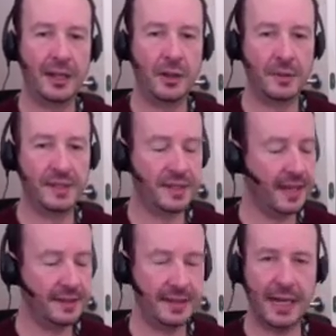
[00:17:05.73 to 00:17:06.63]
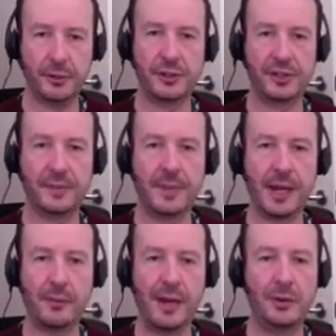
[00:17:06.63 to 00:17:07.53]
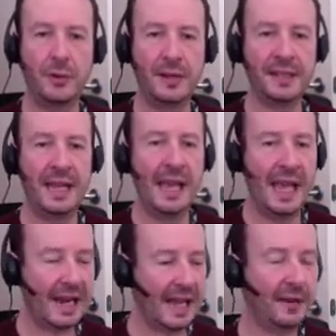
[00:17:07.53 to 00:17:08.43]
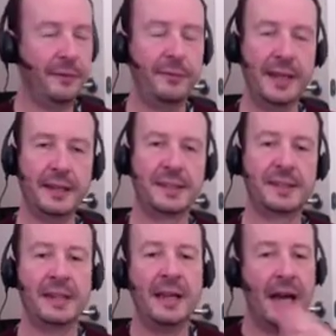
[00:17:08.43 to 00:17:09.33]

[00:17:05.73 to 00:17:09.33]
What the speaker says: your mistakes, how to reduce background noise, how to add effects,